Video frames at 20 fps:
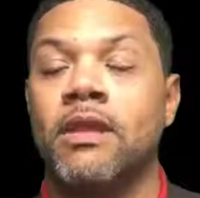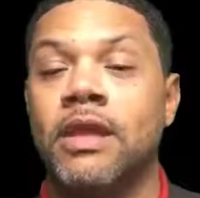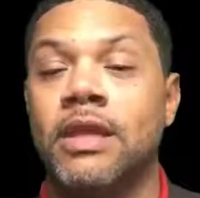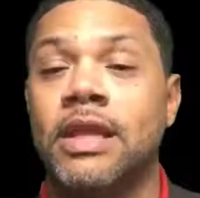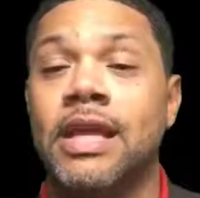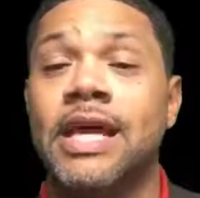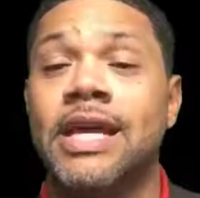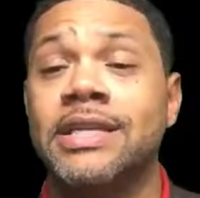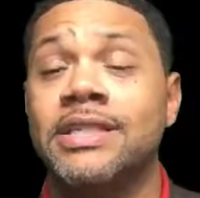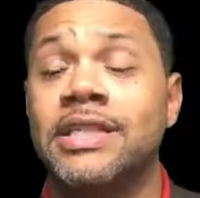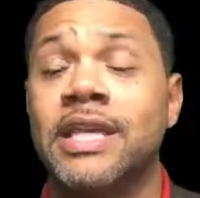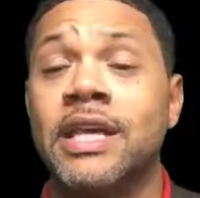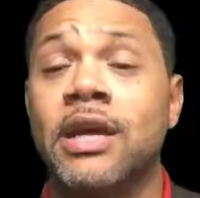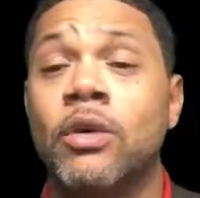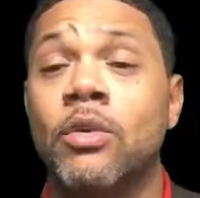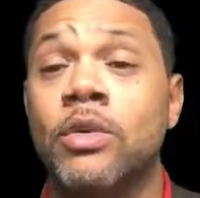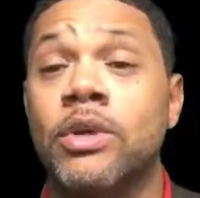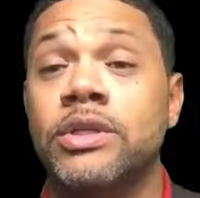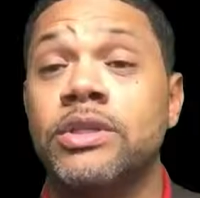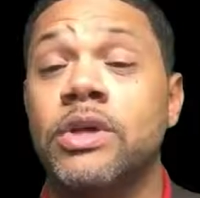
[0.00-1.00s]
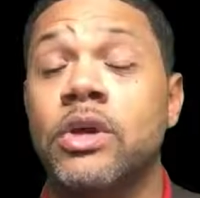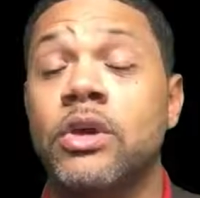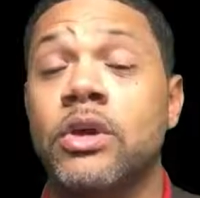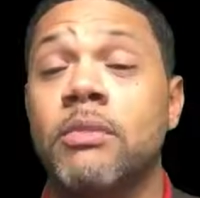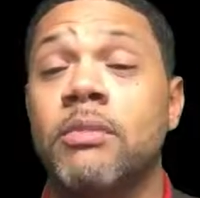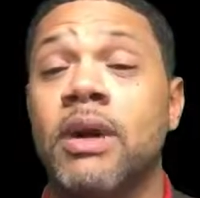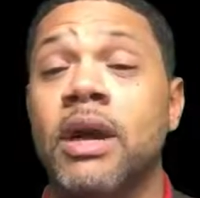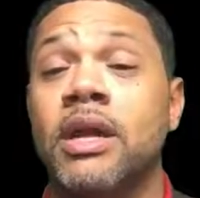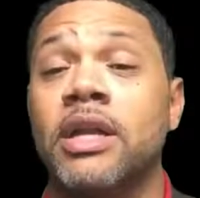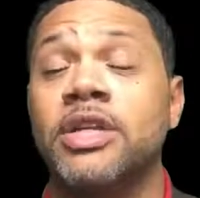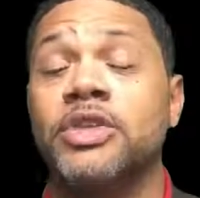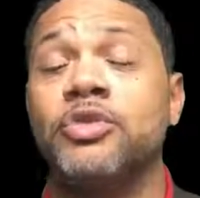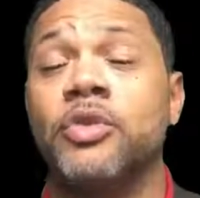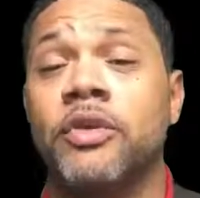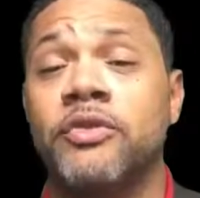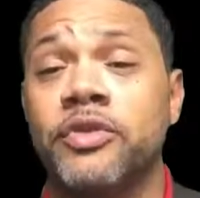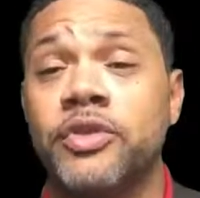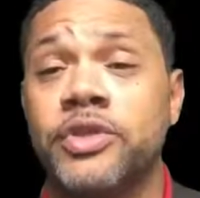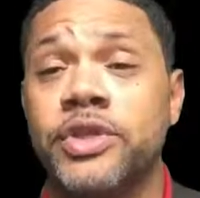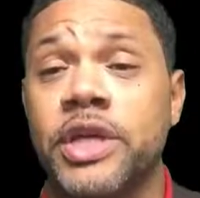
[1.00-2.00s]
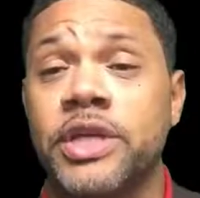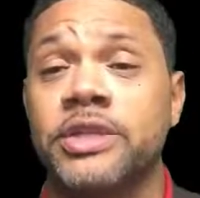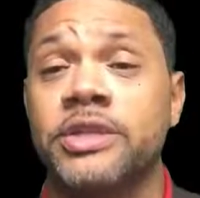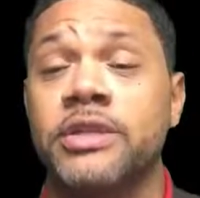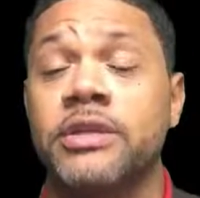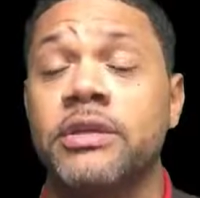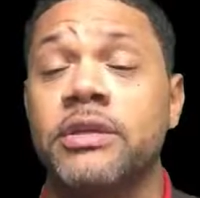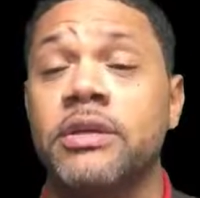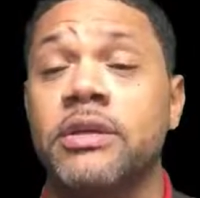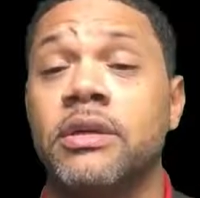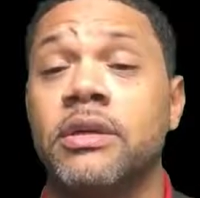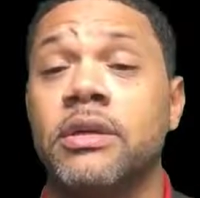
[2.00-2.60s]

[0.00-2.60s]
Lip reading: The last thing I want to talk about is refutation.